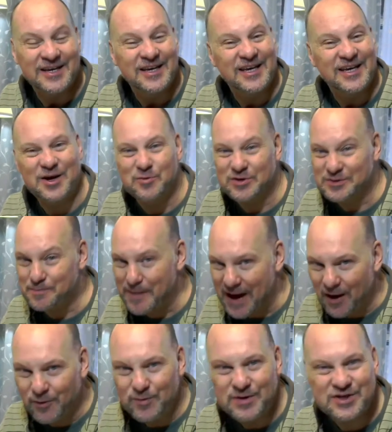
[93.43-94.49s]
He was
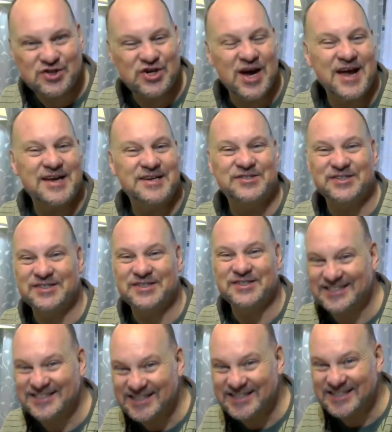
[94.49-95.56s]
bound with chains,
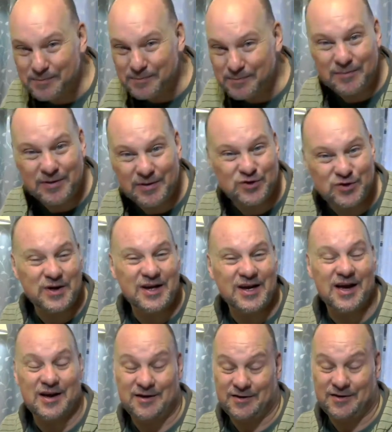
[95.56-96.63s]
sleeping
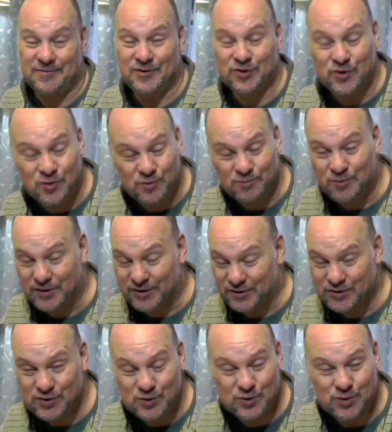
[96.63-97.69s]
between
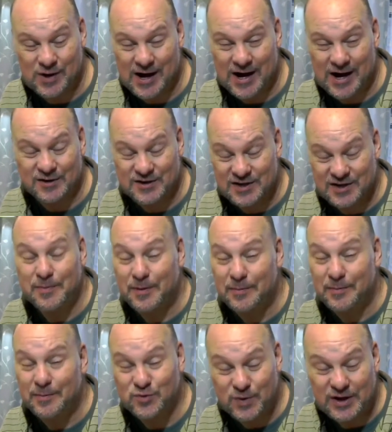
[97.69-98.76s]

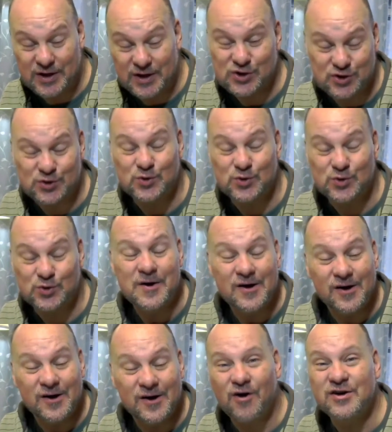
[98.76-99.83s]
two
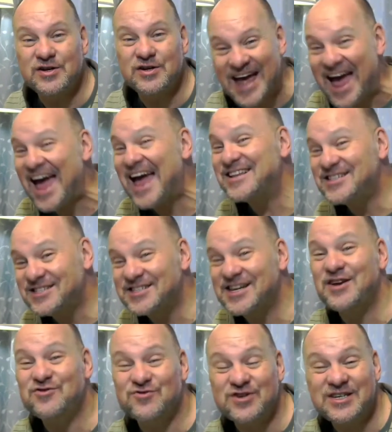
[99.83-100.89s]
guards and
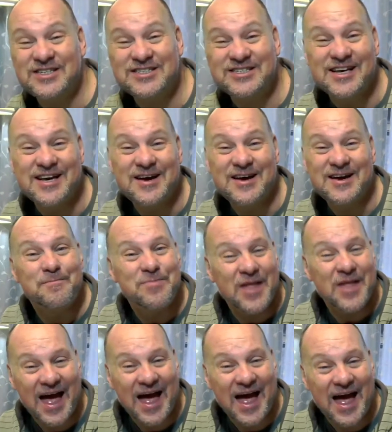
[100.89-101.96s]
sentries
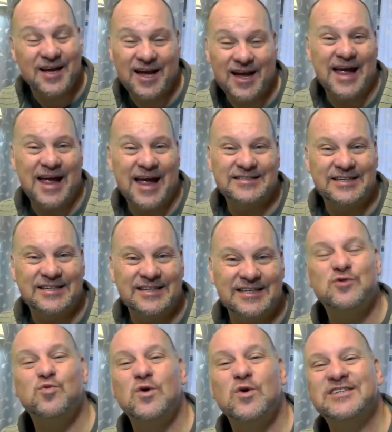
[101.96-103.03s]
at the gate.
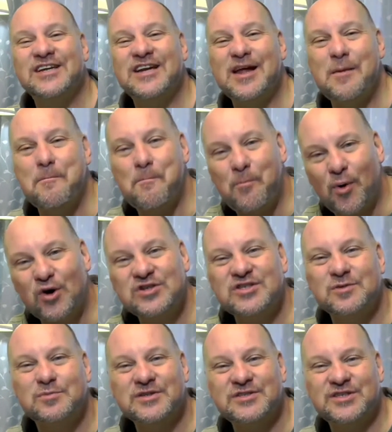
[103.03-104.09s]
It was an
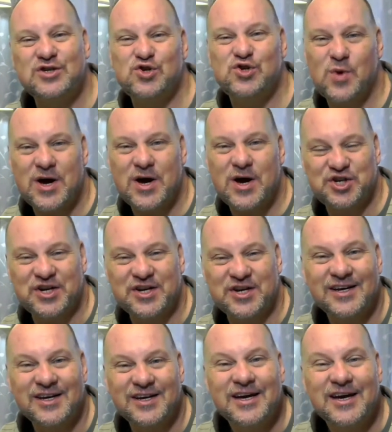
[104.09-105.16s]
impossible
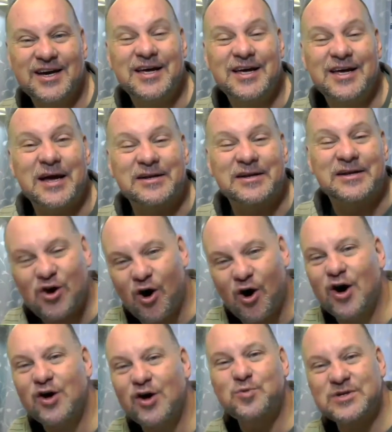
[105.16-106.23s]
situation, yet
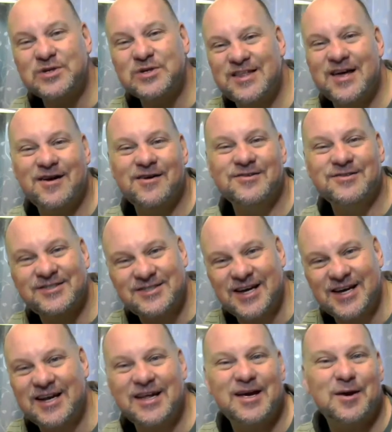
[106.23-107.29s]
God was there
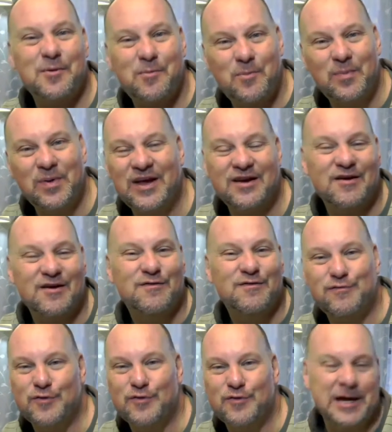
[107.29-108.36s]
setting Peter
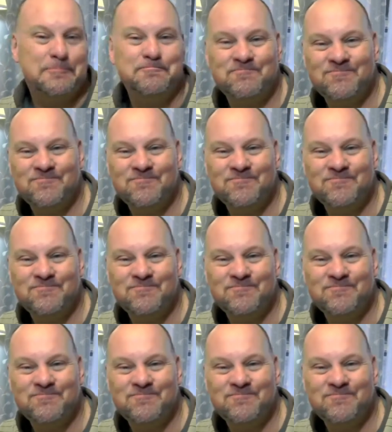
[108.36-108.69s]
free.